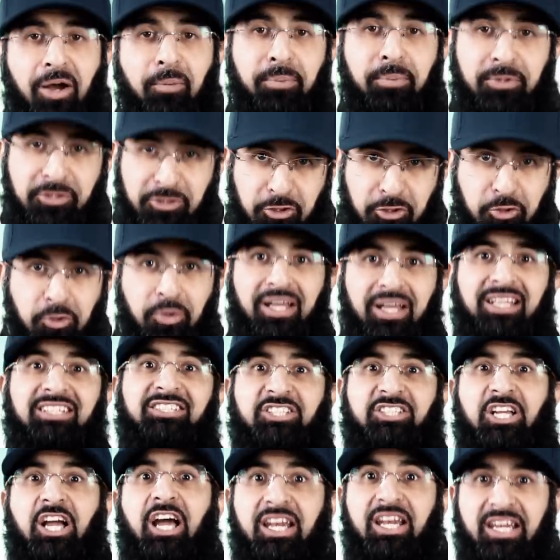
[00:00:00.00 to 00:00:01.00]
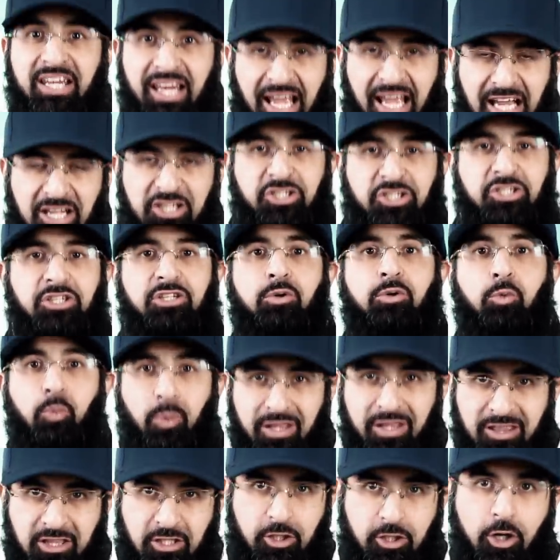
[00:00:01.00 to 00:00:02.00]
Number two, it's connection
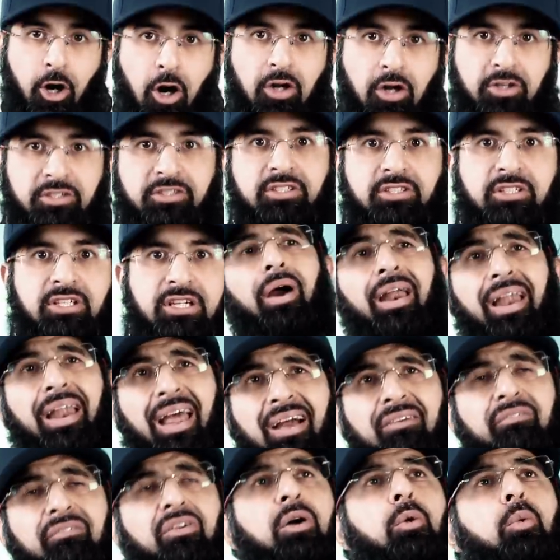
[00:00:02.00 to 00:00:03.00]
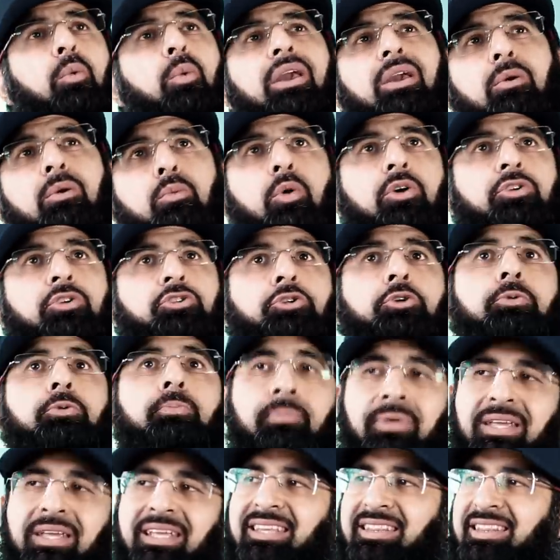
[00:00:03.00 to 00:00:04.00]
with God. Whenever we want to
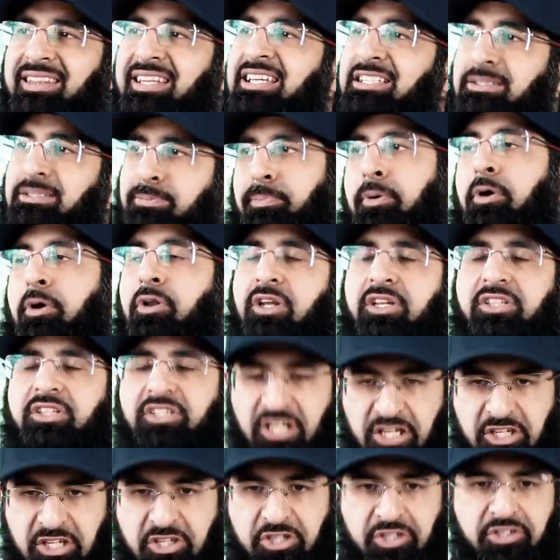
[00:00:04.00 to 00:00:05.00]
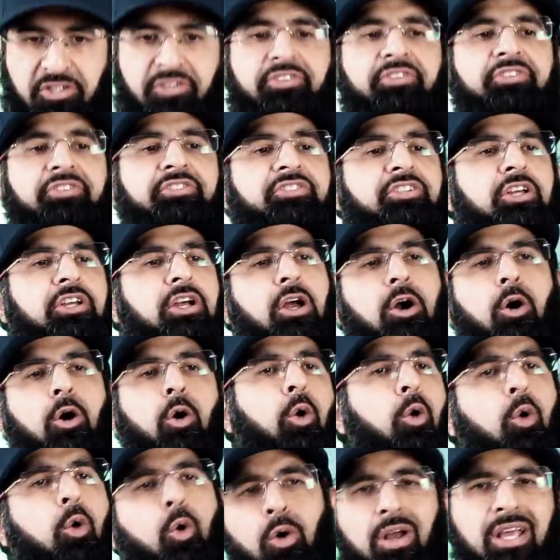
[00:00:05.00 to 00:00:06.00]
meet these politicians
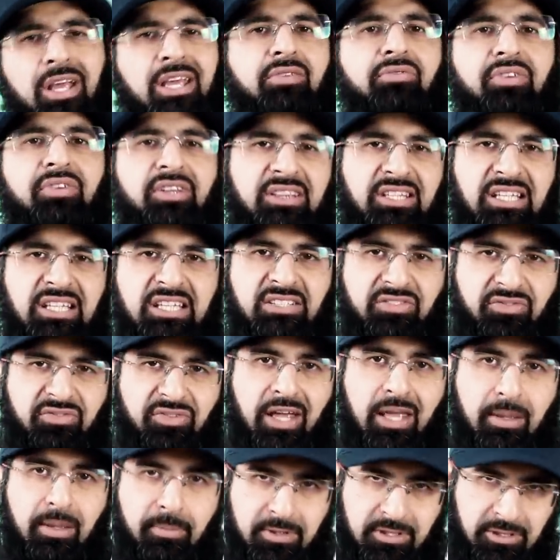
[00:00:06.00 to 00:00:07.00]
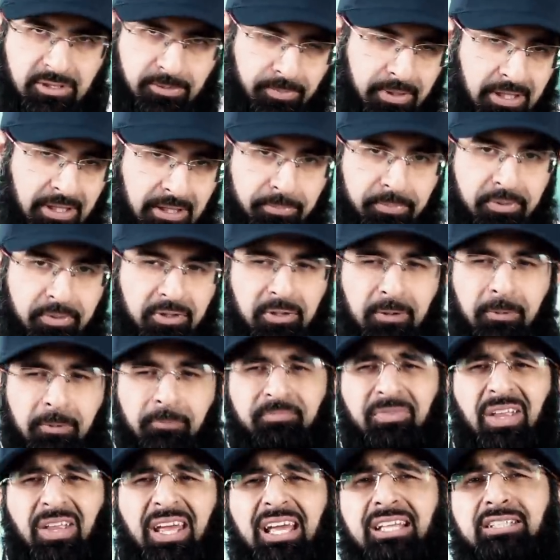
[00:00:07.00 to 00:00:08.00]
or even these famous people,
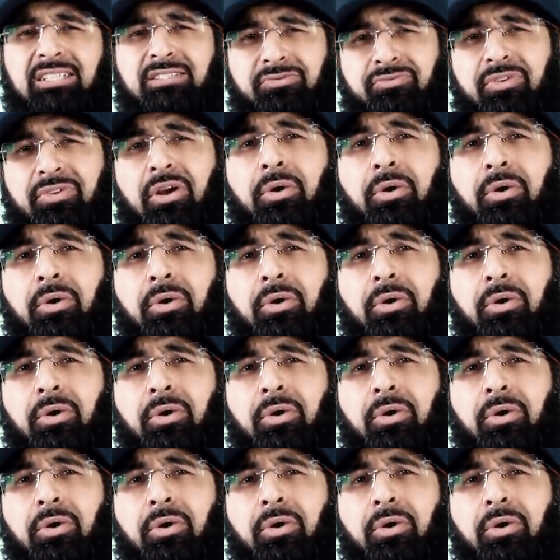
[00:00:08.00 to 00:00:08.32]
it's